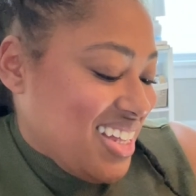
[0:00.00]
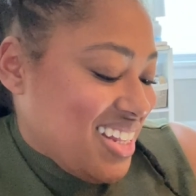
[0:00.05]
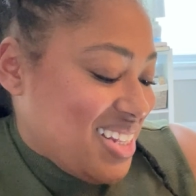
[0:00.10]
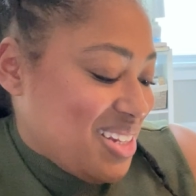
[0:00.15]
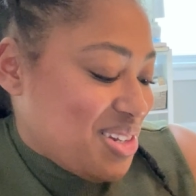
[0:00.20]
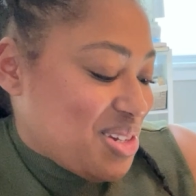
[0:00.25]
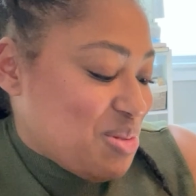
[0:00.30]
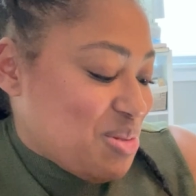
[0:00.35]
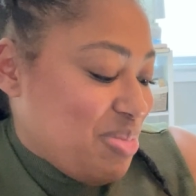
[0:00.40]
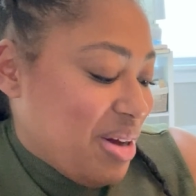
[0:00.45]

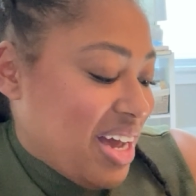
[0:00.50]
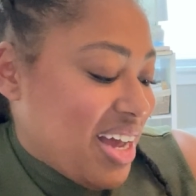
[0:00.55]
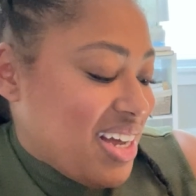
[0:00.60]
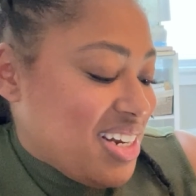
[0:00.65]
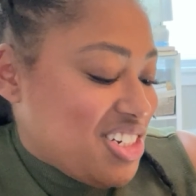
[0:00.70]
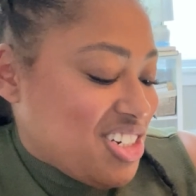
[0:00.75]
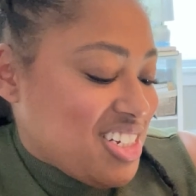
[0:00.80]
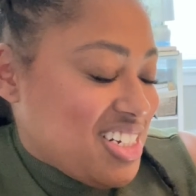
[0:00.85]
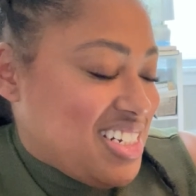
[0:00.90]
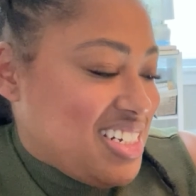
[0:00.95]
This is by
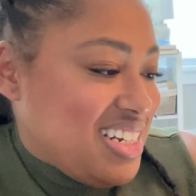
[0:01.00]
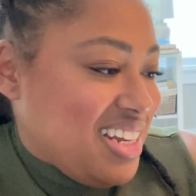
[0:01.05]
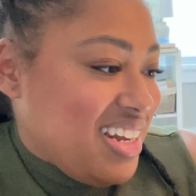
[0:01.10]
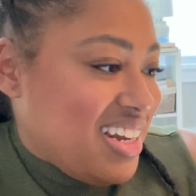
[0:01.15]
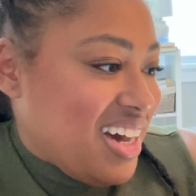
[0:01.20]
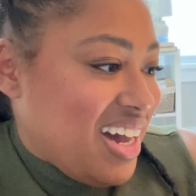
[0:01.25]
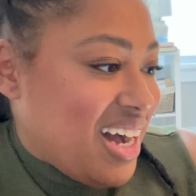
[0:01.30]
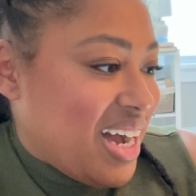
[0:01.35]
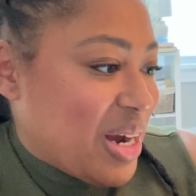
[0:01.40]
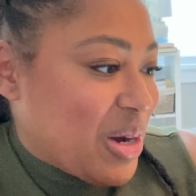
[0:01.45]

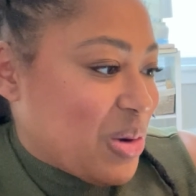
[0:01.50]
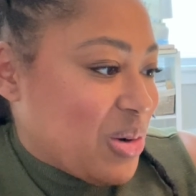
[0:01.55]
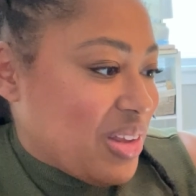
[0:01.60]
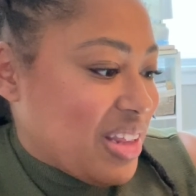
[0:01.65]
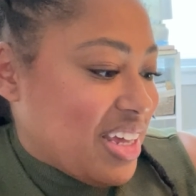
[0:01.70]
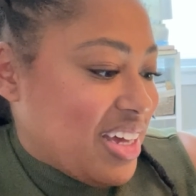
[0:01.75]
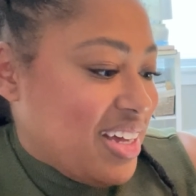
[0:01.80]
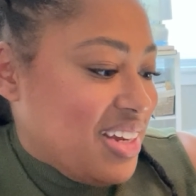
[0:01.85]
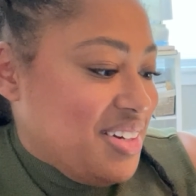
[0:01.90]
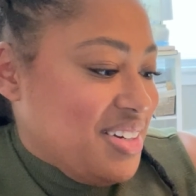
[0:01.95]
Justina
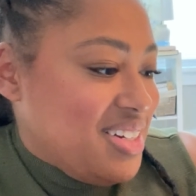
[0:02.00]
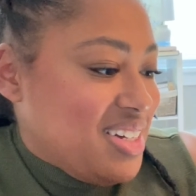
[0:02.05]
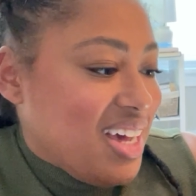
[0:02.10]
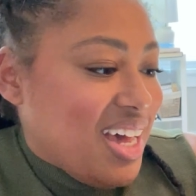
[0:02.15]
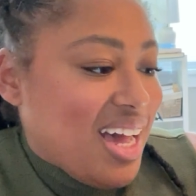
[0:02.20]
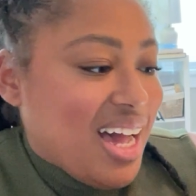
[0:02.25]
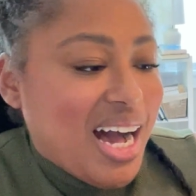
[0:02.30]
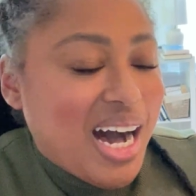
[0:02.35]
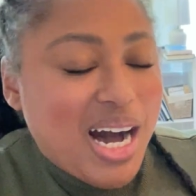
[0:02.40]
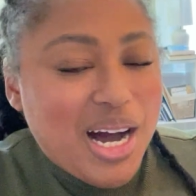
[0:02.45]
Ireland.
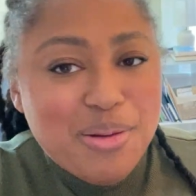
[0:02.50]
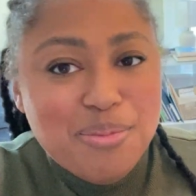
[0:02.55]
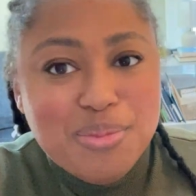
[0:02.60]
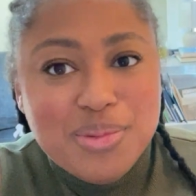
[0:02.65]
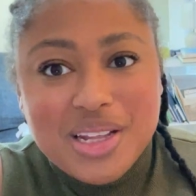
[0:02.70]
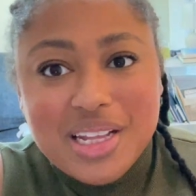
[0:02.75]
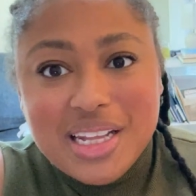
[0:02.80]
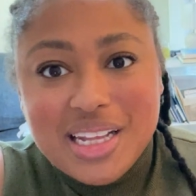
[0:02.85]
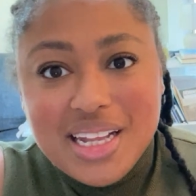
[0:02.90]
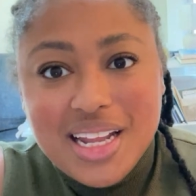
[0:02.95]

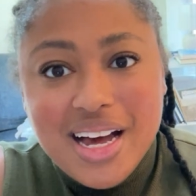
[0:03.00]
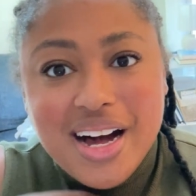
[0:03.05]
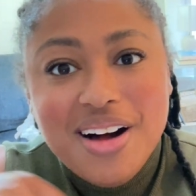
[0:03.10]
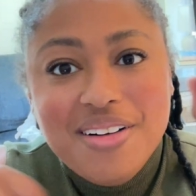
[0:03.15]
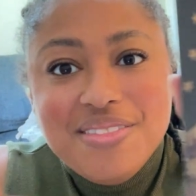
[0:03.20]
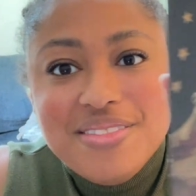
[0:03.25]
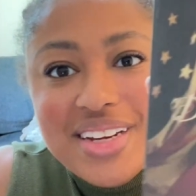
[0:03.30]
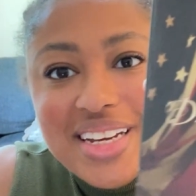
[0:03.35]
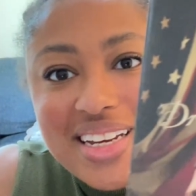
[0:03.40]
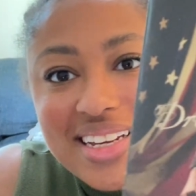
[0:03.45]
I'm
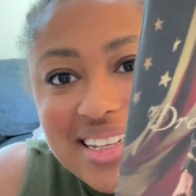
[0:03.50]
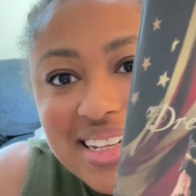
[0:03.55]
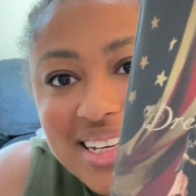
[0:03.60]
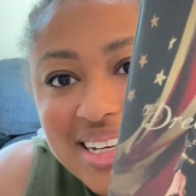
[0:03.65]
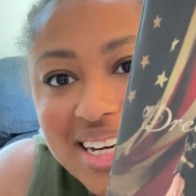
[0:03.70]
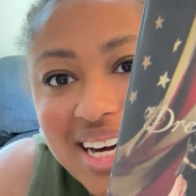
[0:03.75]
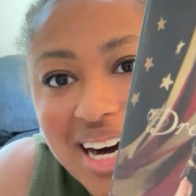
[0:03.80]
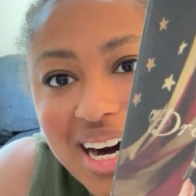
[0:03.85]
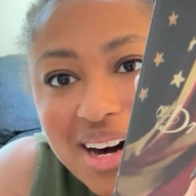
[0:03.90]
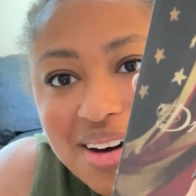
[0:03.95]
loving the
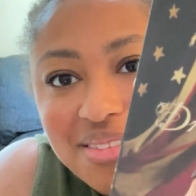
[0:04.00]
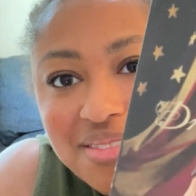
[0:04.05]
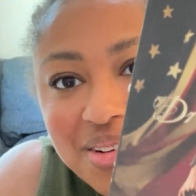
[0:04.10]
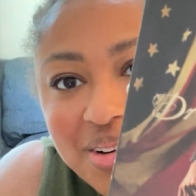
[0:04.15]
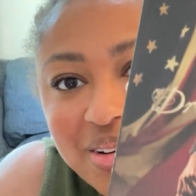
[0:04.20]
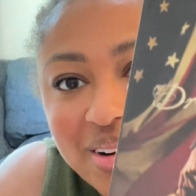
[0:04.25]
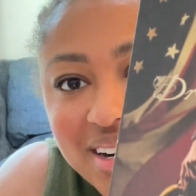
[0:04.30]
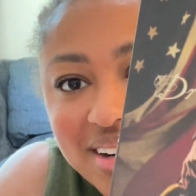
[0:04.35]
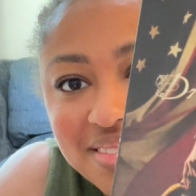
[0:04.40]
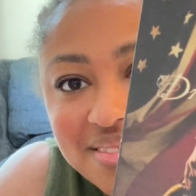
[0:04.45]

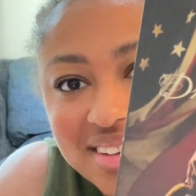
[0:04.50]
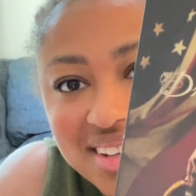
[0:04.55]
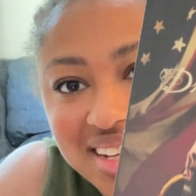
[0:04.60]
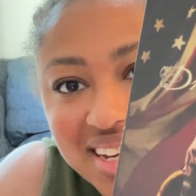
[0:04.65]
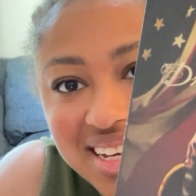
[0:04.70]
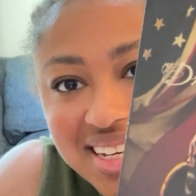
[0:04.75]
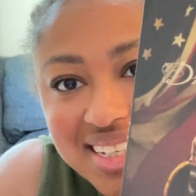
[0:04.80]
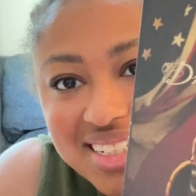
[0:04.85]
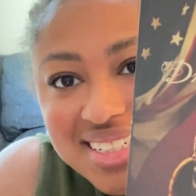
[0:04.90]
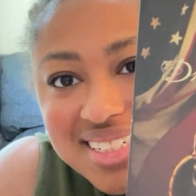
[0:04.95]
cover of
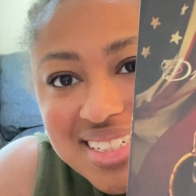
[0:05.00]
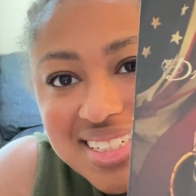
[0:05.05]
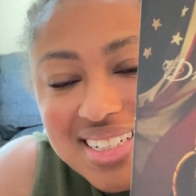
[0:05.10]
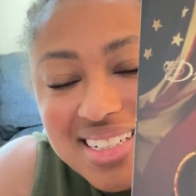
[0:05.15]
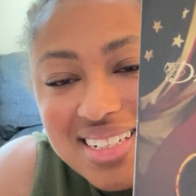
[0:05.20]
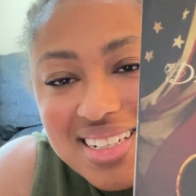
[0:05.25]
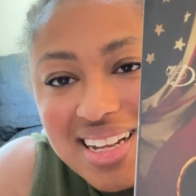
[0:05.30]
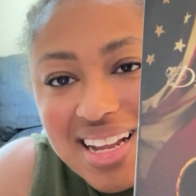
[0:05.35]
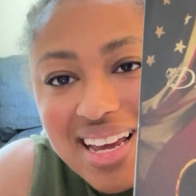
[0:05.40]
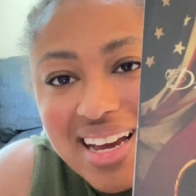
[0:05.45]
this.
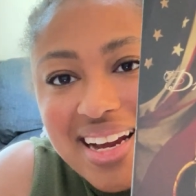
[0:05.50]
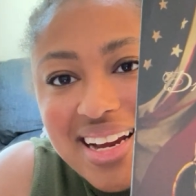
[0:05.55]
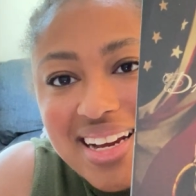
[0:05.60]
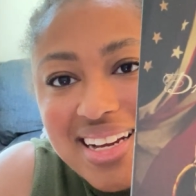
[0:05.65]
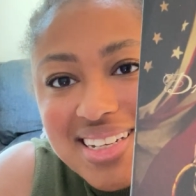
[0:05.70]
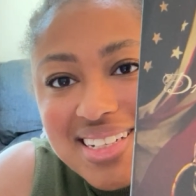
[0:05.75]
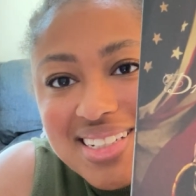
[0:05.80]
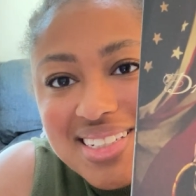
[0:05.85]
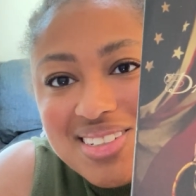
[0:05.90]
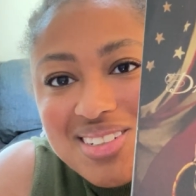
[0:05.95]

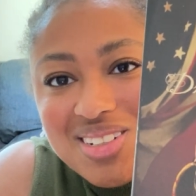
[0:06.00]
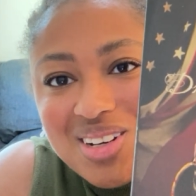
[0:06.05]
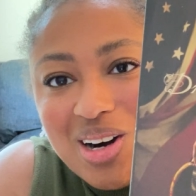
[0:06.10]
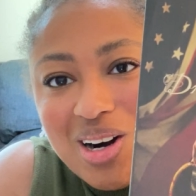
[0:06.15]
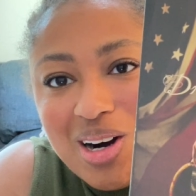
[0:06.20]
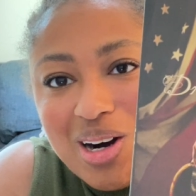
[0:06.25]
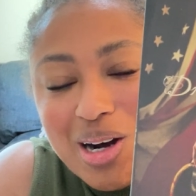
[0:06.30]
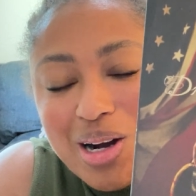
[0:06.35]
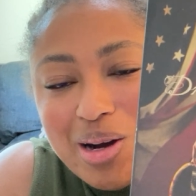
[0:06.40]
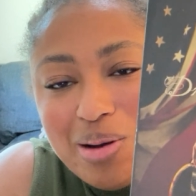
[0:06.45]
Like,
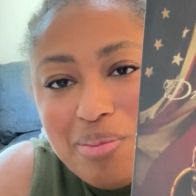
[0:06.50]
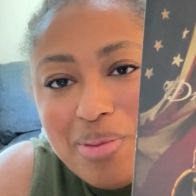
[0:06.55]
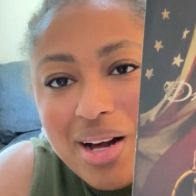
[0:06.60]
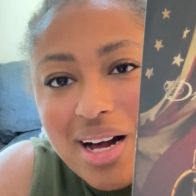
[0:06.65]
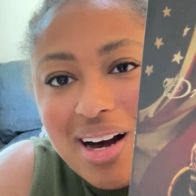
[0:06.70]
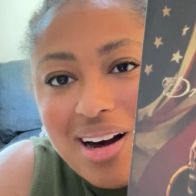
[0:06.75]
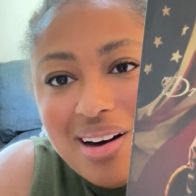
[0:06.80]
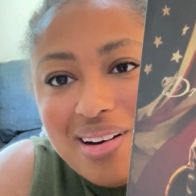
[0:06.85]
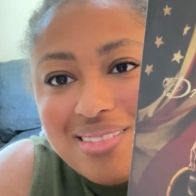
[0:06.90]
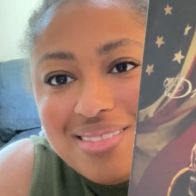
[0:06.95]
talk
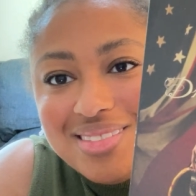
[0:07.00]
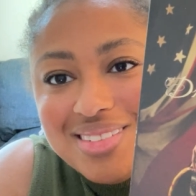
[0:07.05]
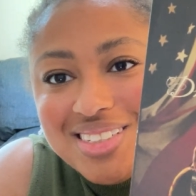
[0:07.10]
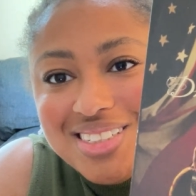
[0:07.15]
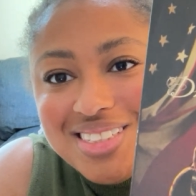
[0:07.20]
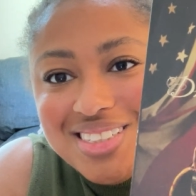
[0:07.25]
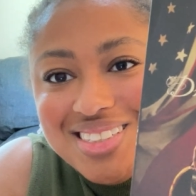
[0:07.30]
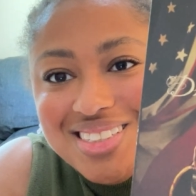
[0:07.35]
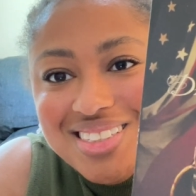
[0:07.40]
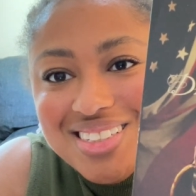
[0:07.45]
about
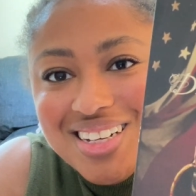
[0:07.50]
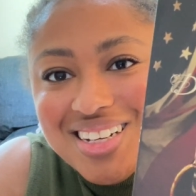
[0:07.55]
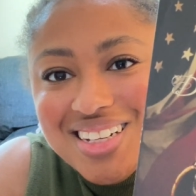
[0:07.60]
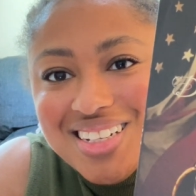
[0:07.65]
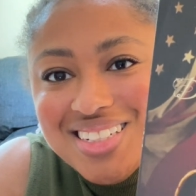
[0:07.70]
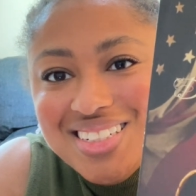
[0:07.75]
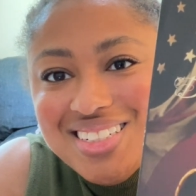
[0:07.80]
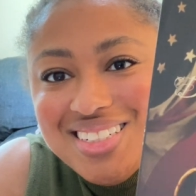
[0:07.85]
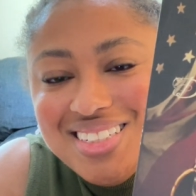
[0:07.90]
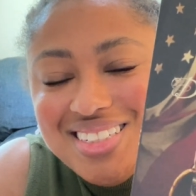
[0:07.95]

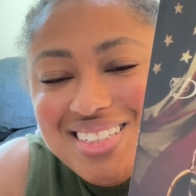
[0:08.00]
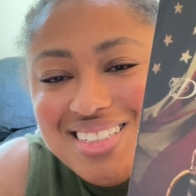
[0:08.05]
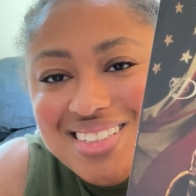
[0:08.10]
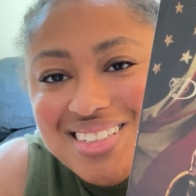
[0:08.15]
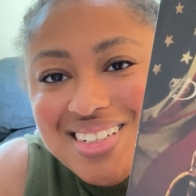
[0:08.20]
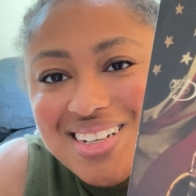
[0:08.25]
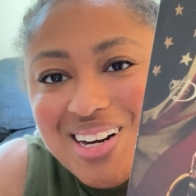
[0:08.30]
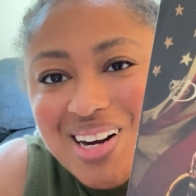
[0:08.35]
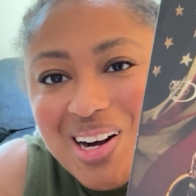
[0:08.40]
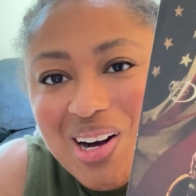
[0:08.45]
just
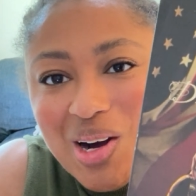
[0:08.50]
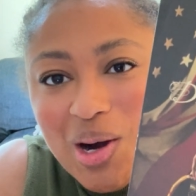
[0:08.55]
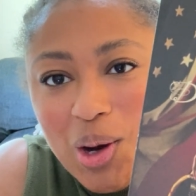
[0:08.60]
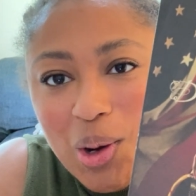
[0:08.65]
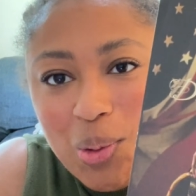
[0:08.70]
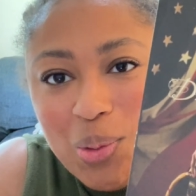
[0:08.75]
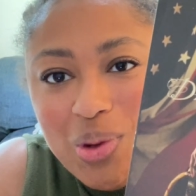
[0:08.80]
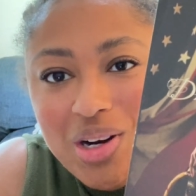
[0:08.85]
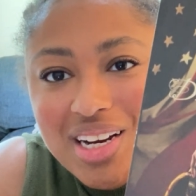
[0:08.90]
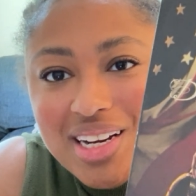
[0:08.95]

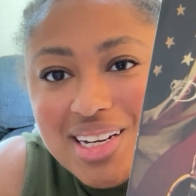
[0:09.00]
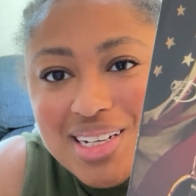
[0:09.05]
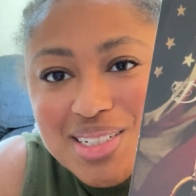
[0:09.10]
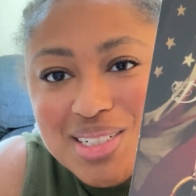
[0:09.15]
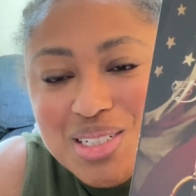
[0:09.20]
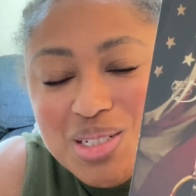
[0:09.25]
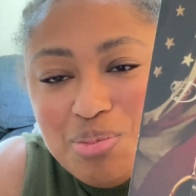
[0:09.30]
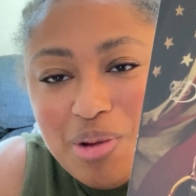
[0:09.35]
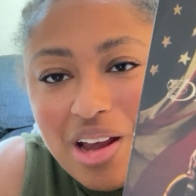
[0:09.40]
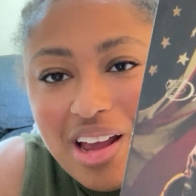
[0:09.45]
owning a
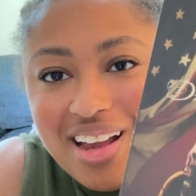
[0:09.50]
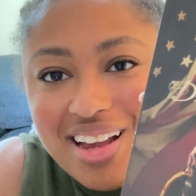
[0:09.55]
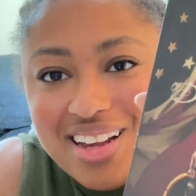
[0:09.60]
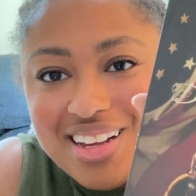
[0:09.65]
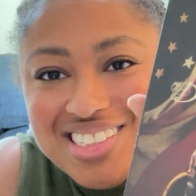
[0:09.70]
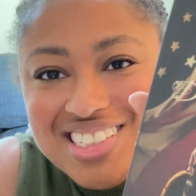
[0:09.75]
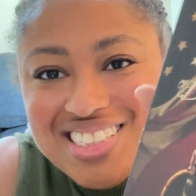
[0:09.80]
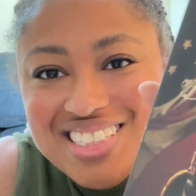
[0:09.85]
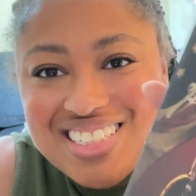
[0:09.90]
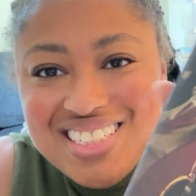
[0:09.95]

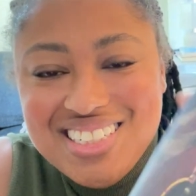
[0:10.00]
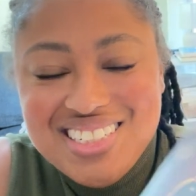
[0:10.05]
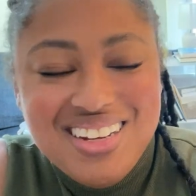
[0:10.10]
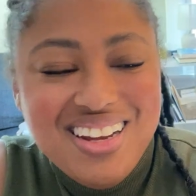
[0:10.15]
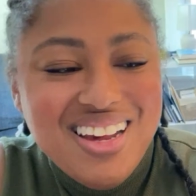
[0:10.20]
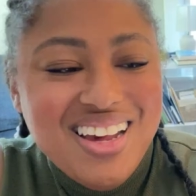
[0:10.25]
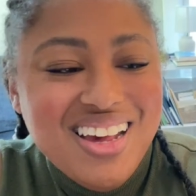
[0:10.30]
space